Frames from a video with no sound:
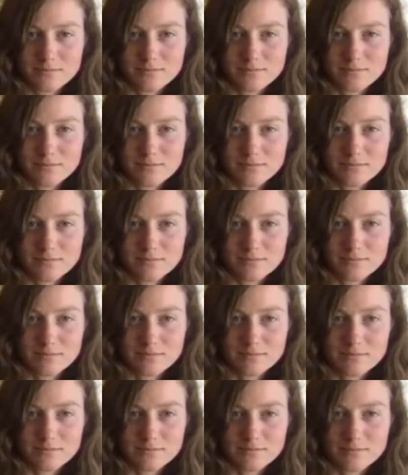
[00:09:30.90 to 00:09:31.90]

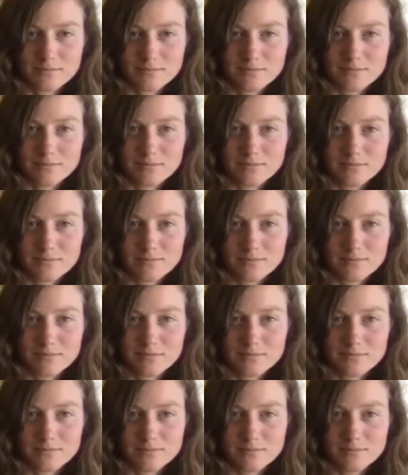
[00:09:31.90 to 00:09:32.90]

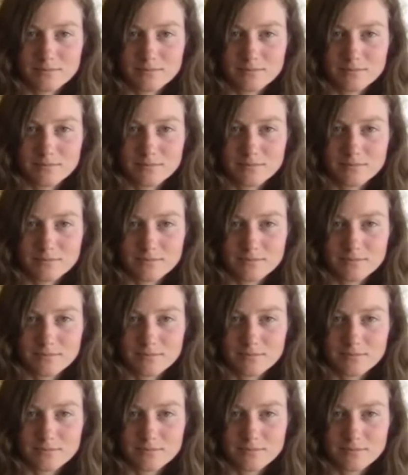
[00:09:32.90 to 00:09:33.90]

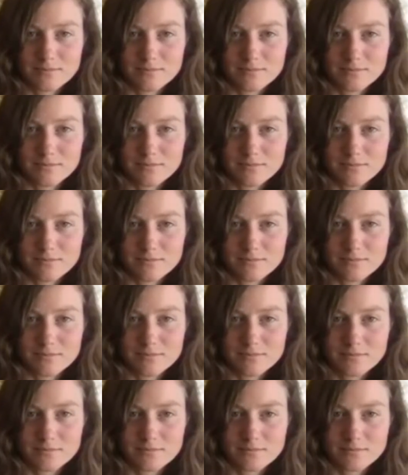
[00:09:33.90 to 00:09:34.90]

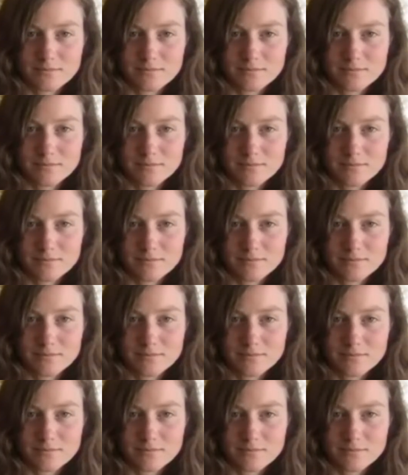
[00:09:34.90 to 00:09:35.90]

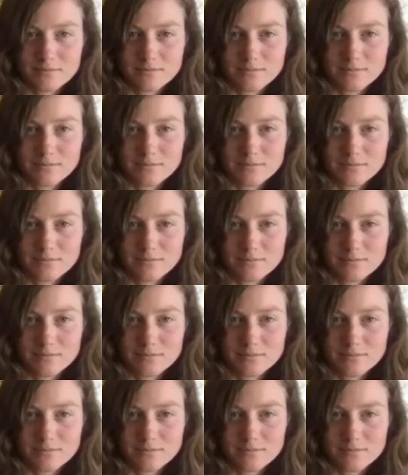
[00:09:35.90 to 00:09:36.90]

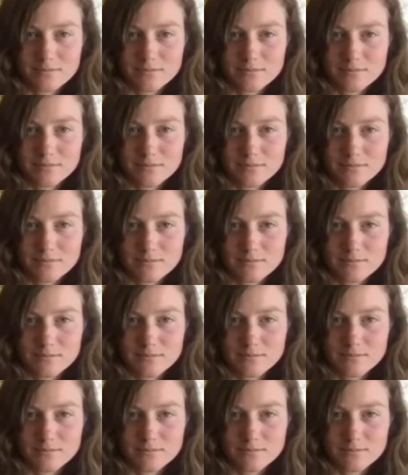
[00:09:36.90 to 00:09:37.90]

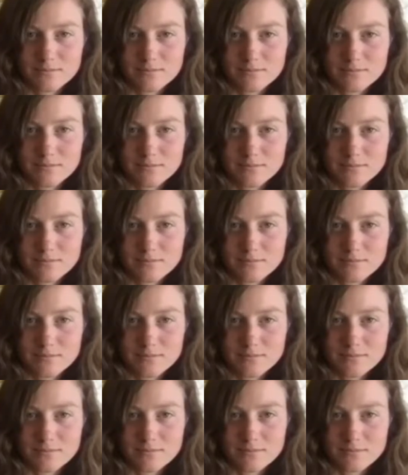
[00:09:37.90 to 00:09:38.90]
[no speech]